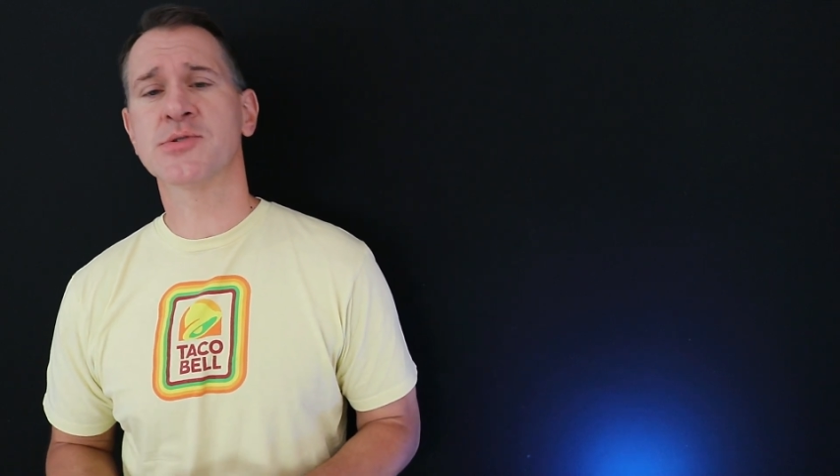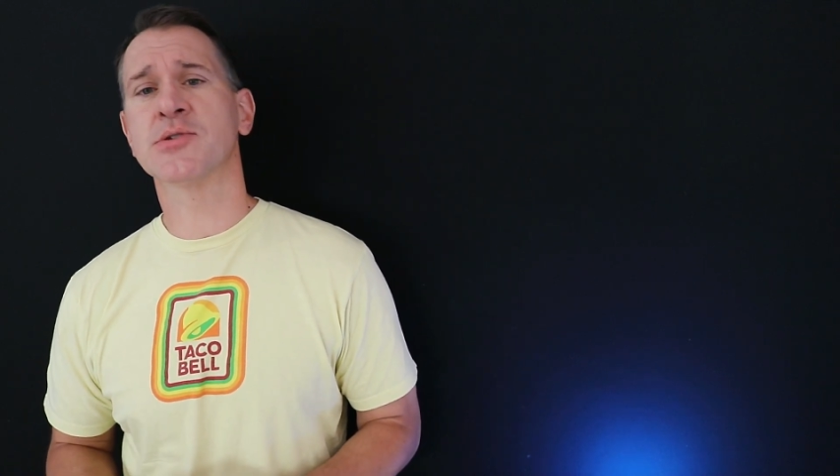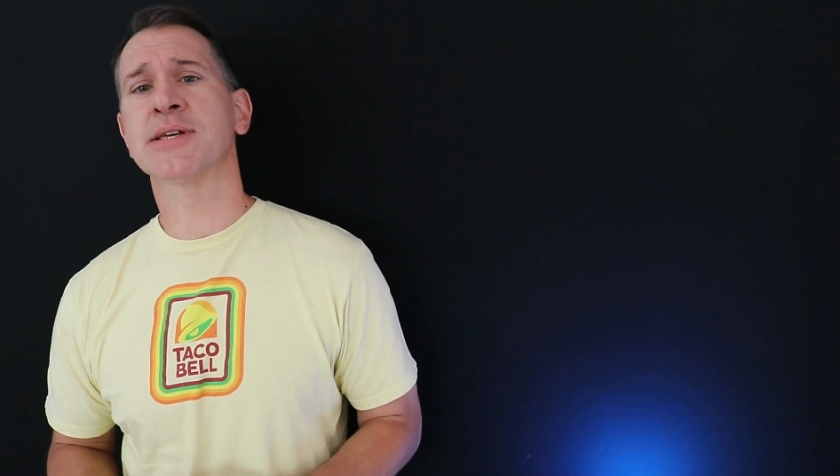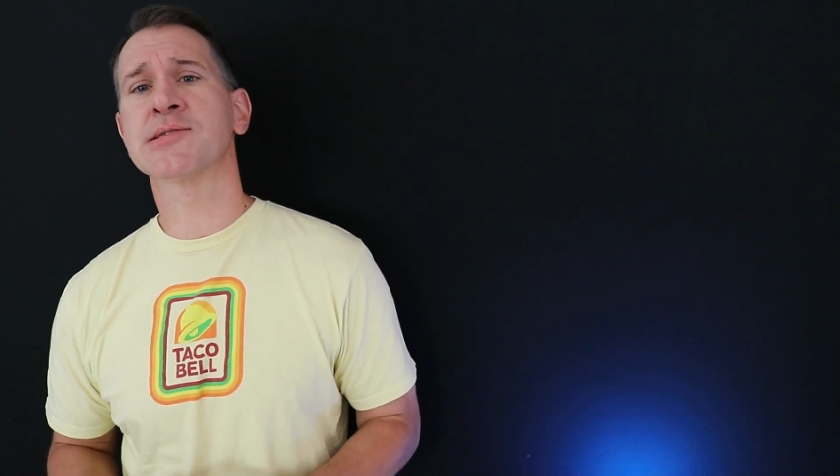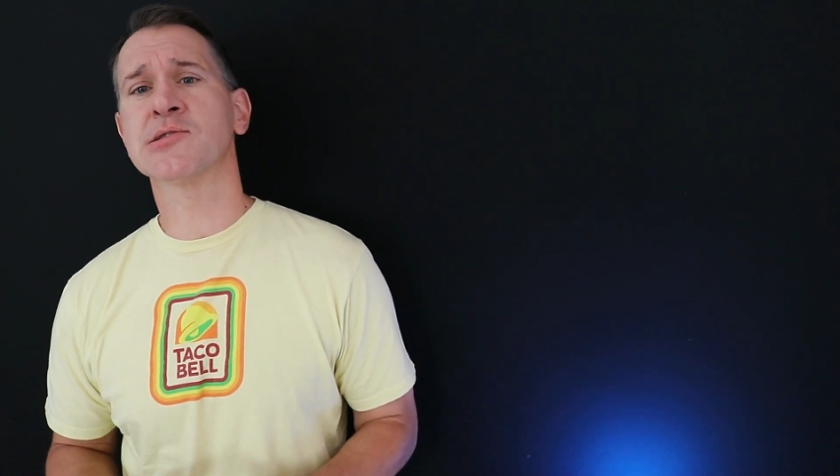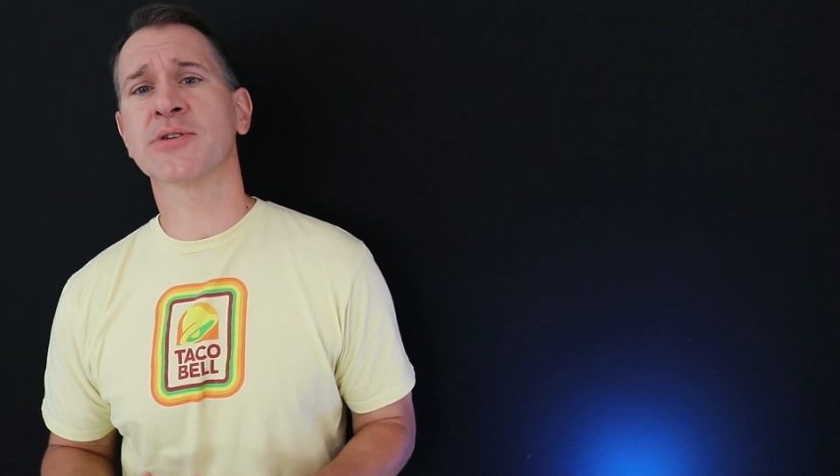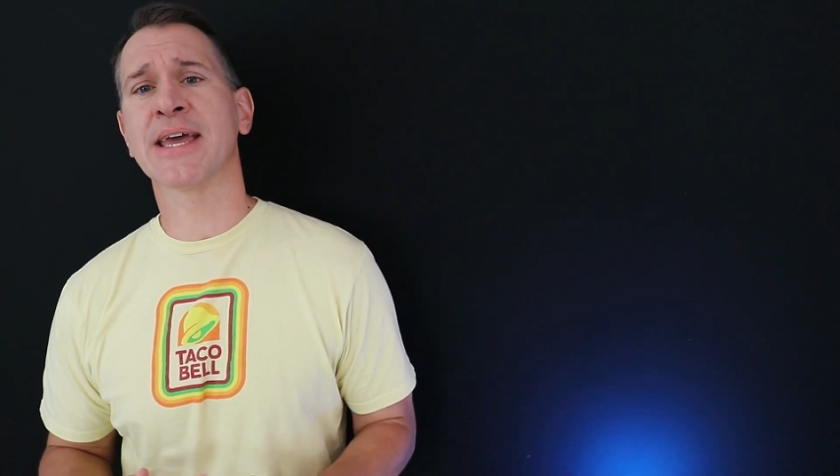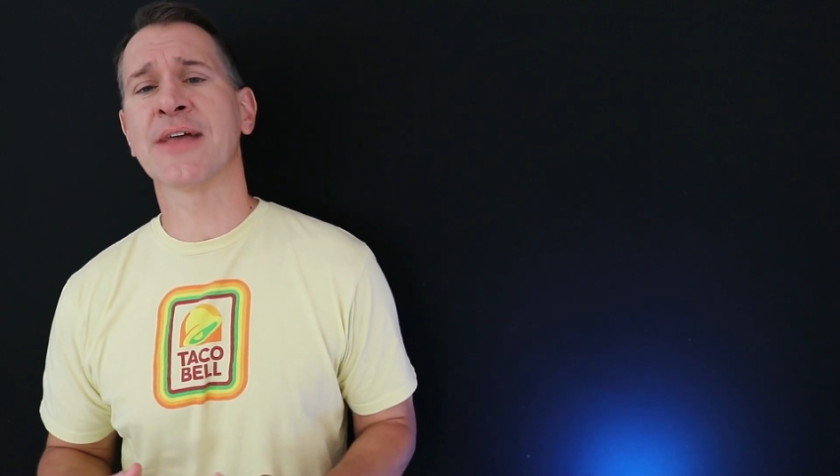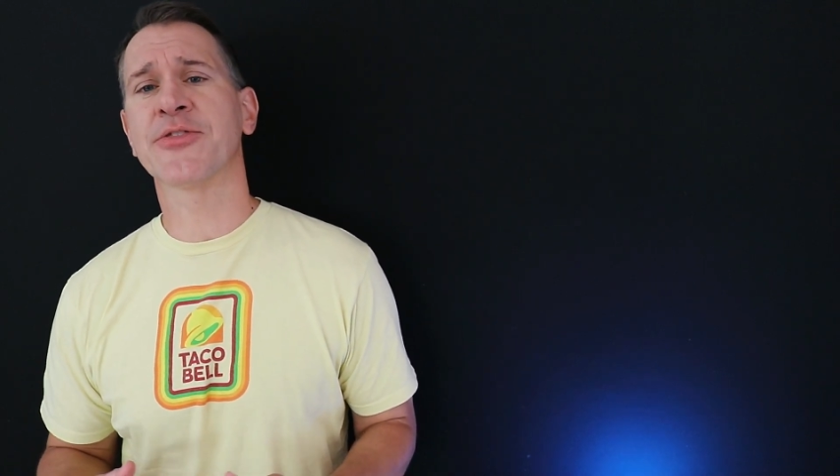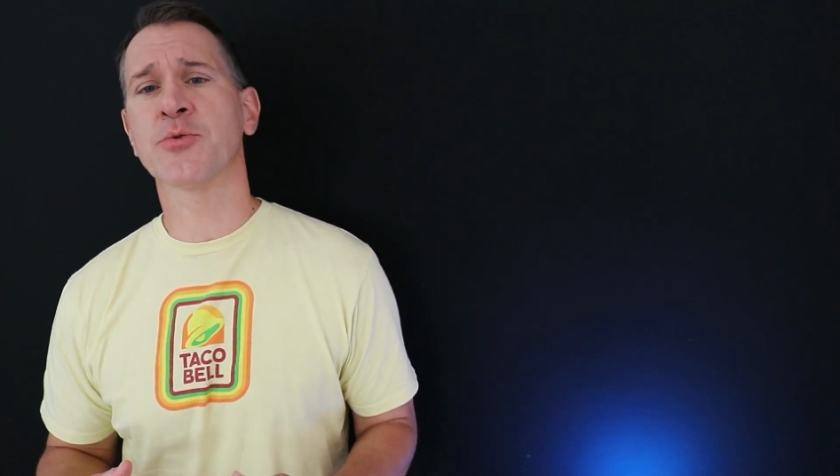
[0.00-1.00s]
So let's
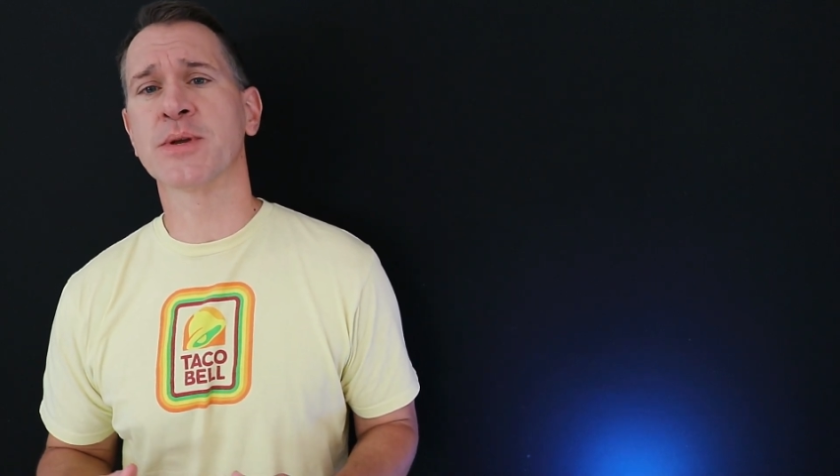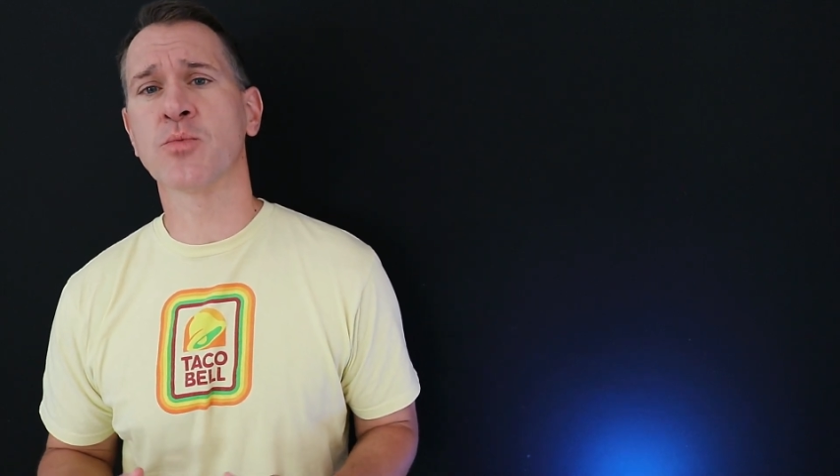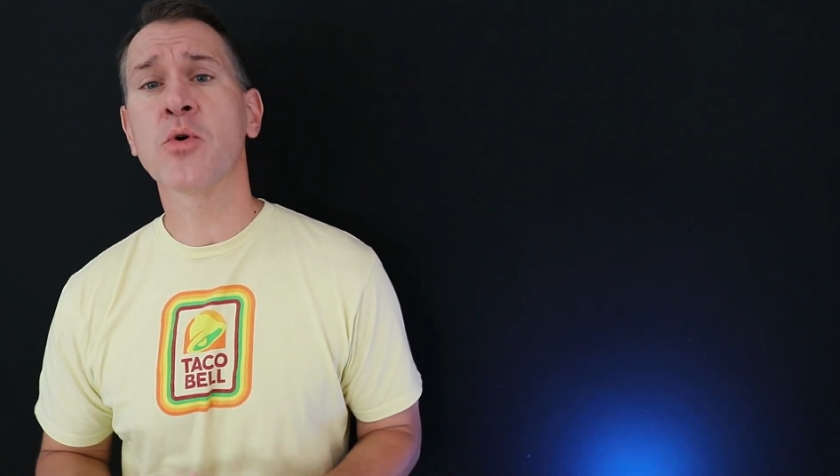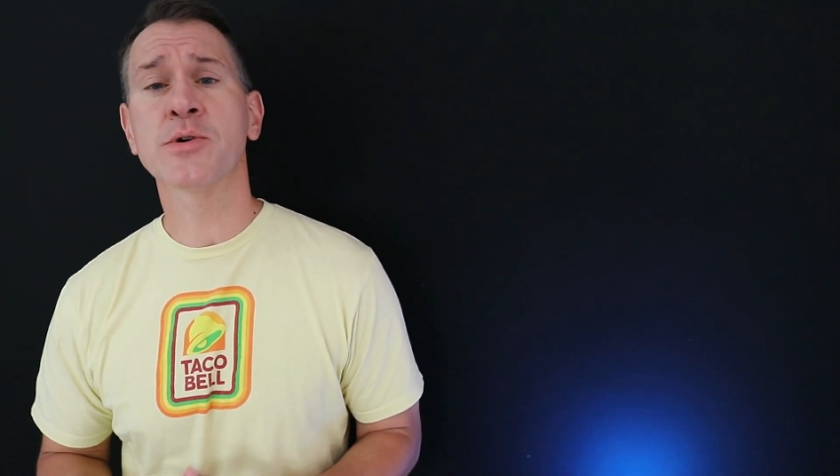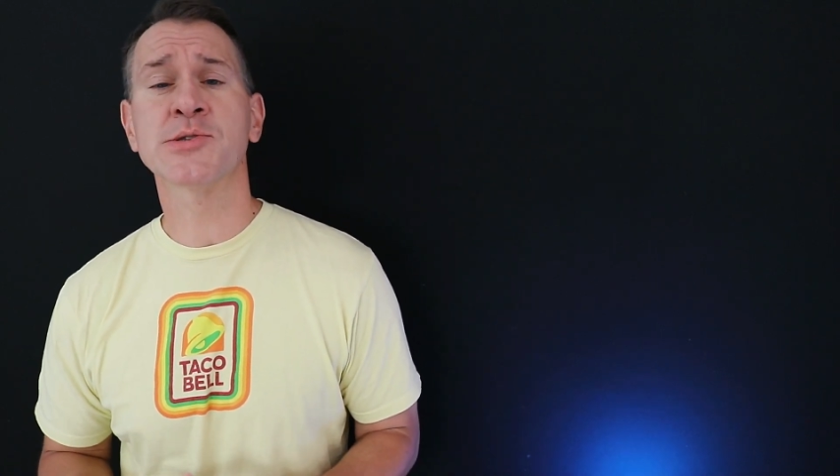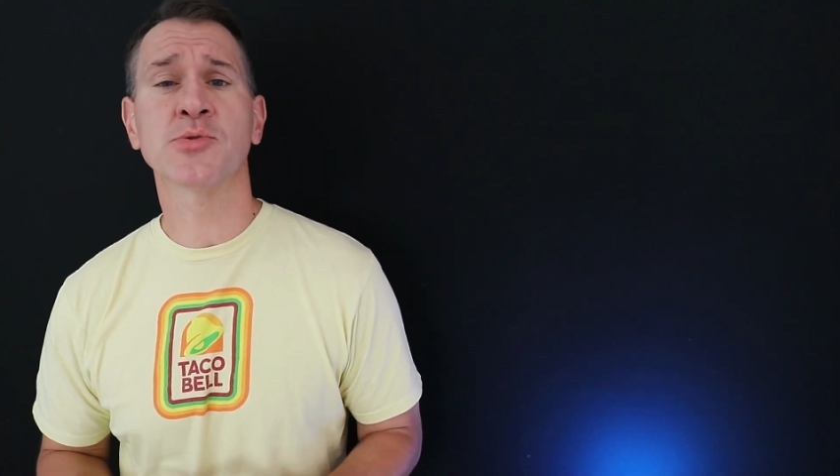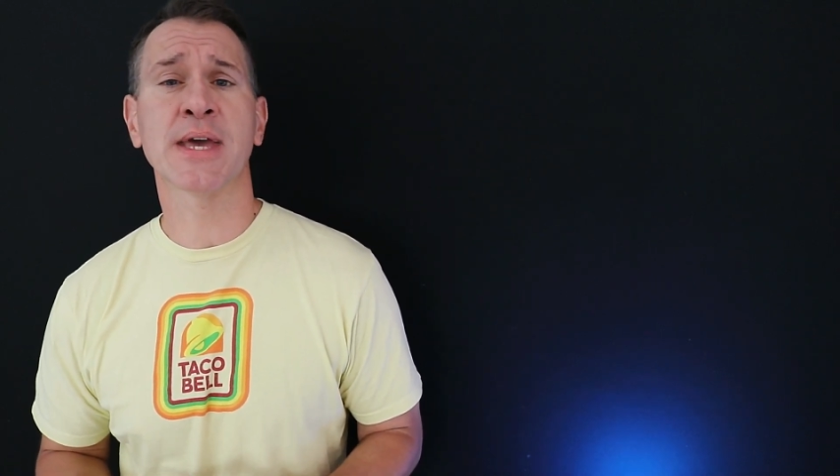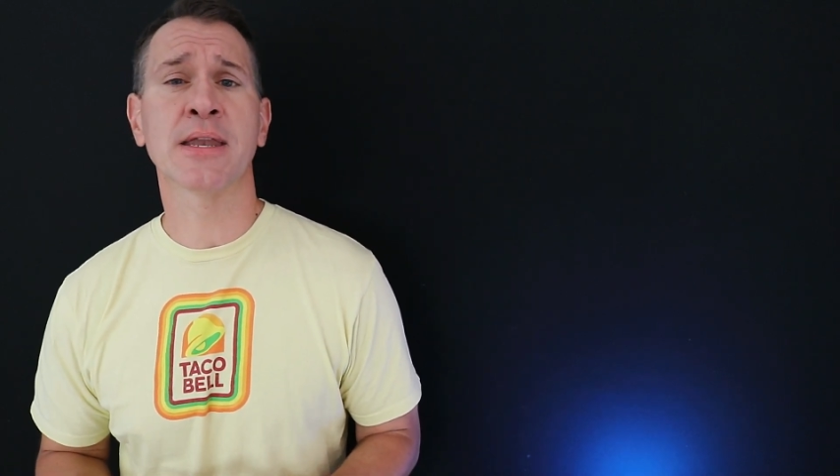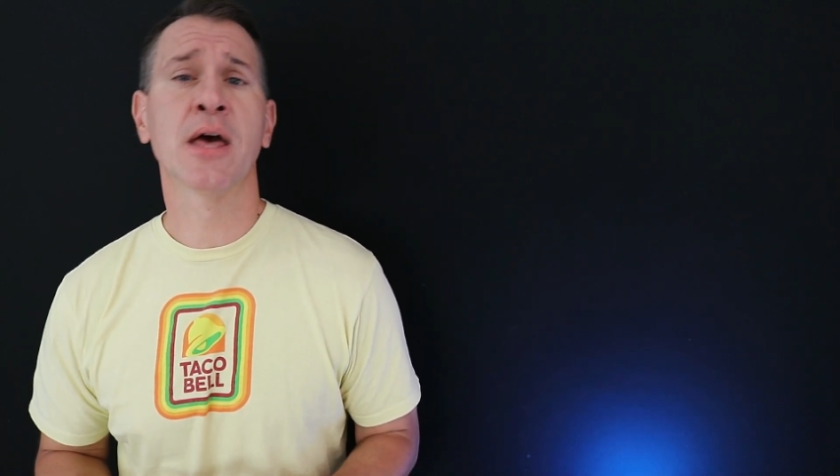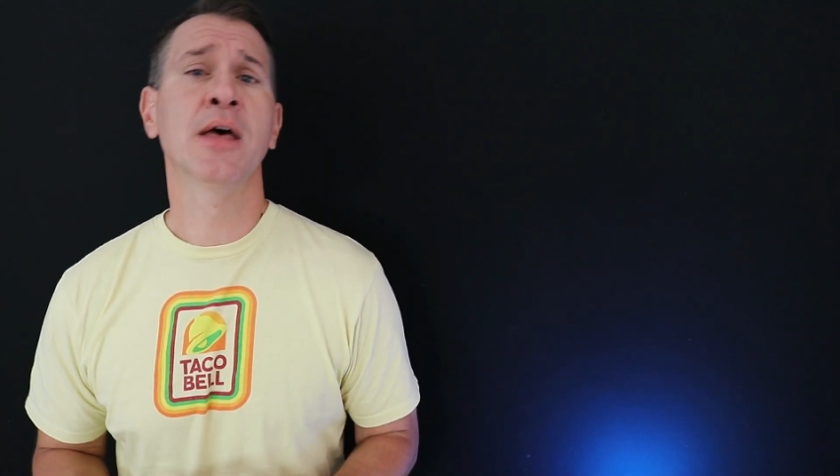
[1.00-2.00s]
look at the rewards you
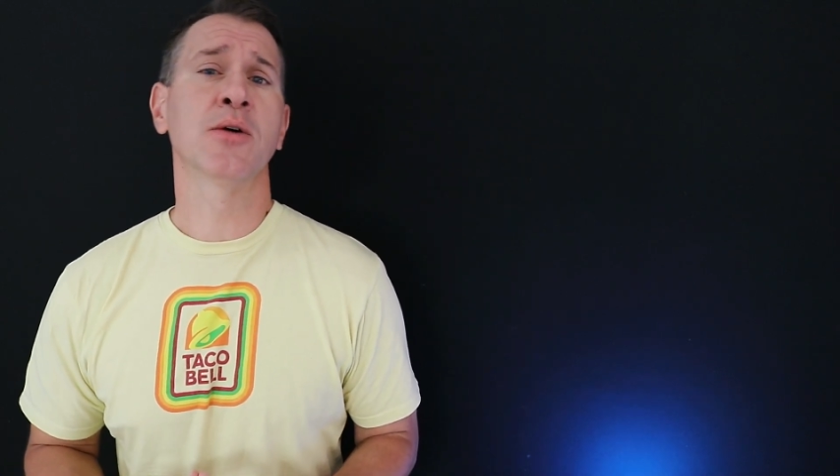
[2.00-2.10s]
get